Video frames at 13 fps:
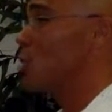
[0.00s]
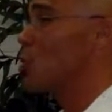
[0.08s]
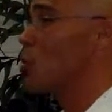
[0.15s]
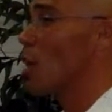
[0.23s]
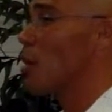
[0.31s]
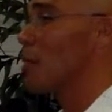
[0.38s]

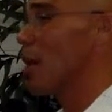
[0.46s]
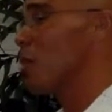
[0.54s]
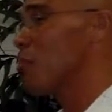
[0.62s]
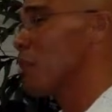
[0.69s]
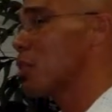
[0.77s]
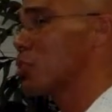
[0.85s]
In drama,
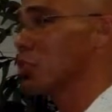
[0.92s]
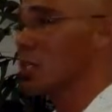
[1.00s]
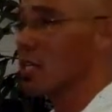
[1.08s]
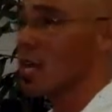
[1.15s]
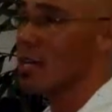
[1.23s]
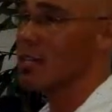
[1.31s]
how
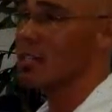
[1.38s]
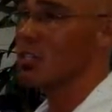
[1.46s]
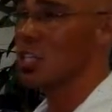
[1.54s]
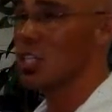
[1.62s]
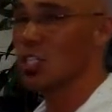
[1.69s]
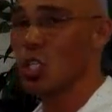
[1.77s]
patient and kind
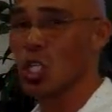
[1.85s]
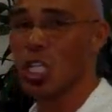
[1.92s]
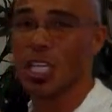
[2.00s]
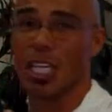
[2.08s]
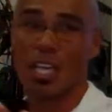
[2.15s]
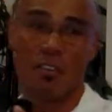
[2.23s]
and
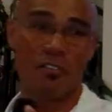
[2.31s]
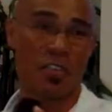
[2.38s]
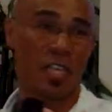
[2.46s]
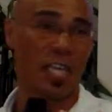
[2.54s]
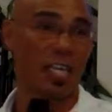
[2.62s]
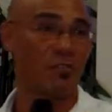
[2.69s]
gentle and
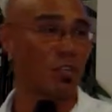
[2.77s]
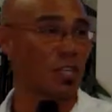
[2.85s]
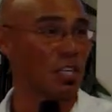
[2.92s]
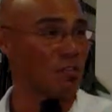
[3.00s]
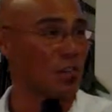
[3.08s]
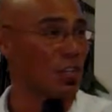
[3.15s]
loving and
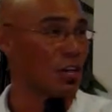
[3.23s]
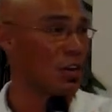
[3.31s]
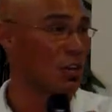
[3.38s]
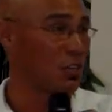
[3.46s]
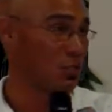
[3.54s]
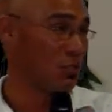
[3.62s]
forgiving
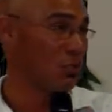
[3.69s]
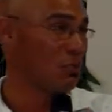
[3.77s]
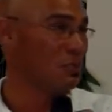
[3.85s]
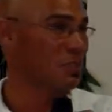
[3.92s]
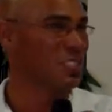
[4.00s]
are you?